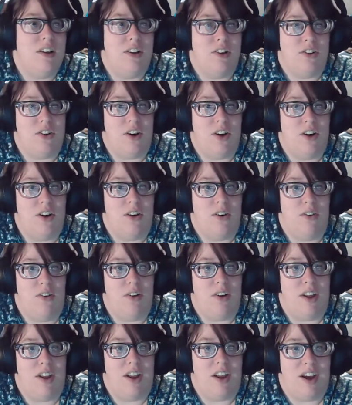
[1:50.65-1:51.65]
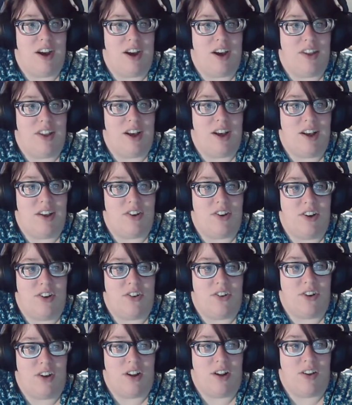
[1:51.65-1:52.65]
So yeah, that
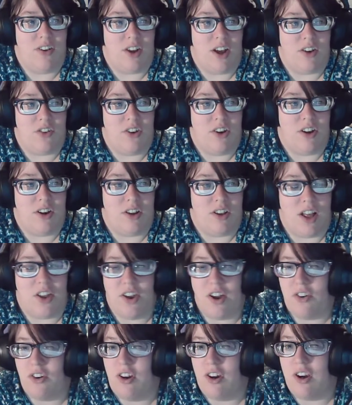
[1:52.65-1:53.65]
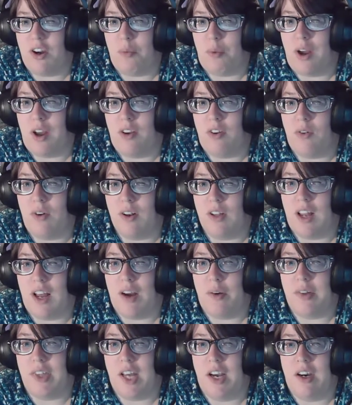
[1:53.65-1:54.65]
essentially is actually a good way of doing
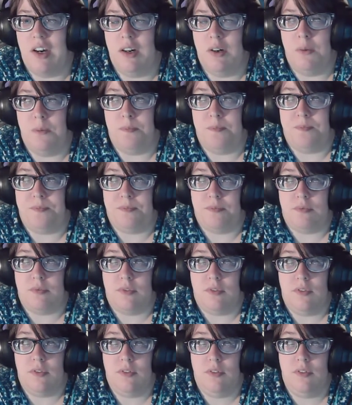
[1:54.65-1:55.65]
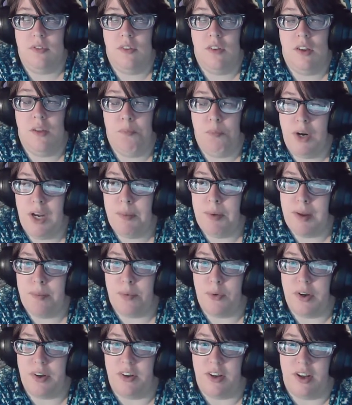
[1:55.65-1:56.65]
that without putting
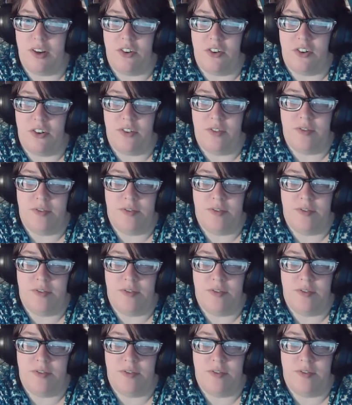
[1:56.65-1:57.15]
people in danger.